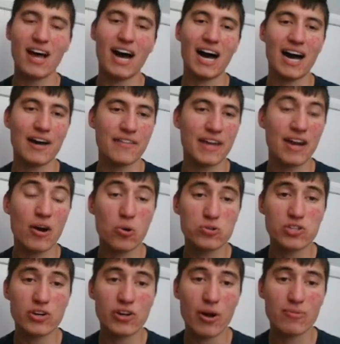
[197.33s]
They're
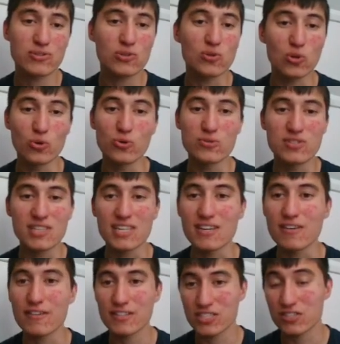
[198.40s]
also going to lose to
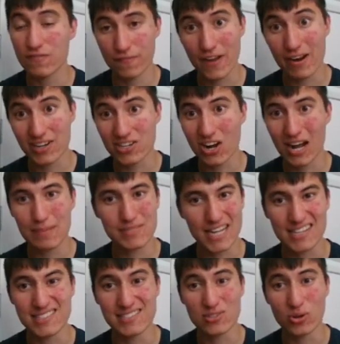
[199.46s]
the fairy types,
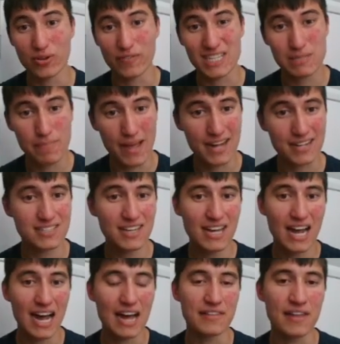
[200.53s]
as you'd sort of expect,
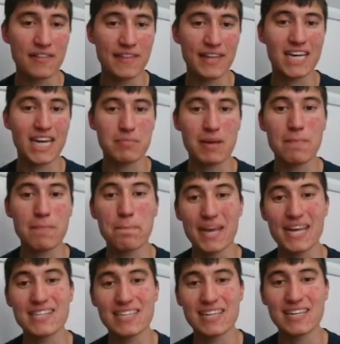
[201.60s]
and then they're going to be
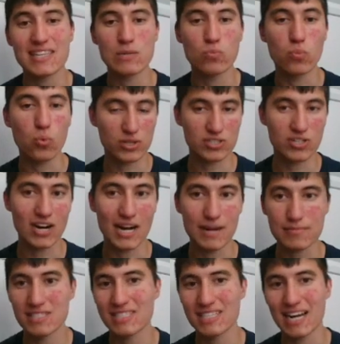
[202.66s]
beating the water
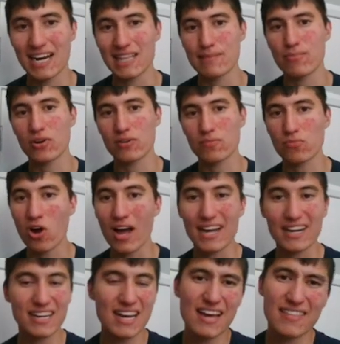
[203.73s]
types down in the bottom right.
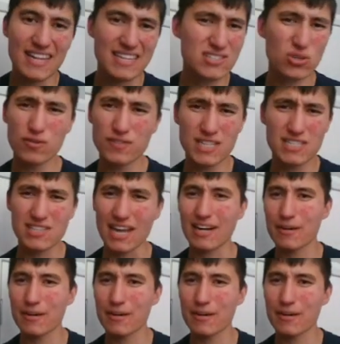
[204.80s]
That's sort of just